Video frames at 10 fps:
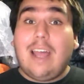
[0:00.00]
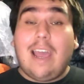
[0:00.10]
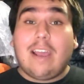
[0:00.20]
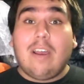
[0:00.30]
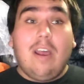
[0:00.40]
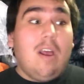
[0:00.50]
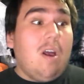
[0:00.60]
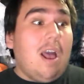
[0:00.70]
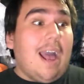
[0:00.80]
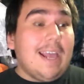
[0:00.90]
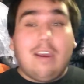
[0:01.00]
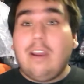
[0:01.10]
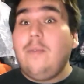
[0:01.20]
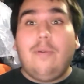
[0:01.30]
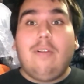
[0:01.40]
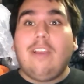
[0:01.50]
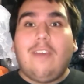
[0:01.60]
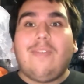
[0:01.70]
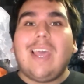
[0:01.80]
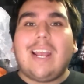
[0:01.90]
Like, I couldn't
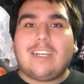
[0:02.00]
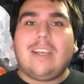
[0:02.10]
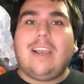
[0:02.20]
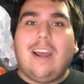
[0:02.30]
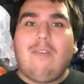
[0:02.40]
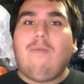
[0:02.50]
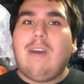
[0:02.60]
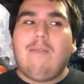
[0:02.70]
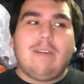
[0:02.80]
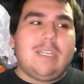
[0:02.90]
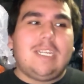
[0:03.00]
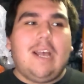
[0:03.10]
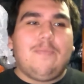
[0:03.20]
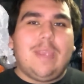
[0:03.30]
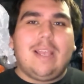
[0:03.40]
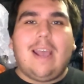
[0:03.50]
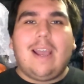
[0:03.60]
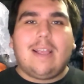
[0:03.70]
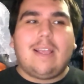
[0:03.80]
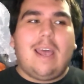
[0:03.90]
believe they actually got away with something
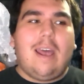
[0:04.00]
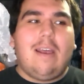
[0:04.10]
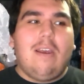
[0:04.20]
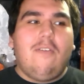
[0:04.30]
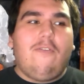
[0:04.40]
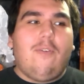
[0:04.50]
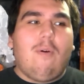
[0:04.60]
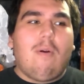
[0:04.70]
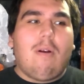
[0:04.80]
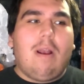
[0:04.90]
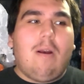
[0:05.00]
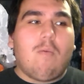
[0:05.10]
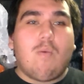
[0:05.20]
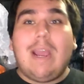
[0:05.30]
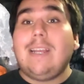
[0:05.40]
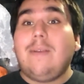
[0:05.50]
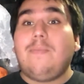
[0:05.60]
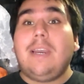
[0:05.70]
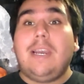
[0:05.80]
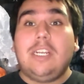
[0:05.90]
like that for a
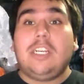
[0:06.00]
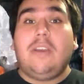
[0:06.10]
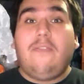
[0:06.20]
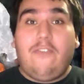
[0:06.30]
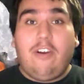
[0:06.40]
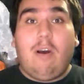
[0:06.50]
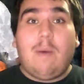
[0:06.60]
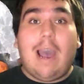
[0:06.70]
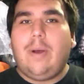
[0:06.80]
rated PG film.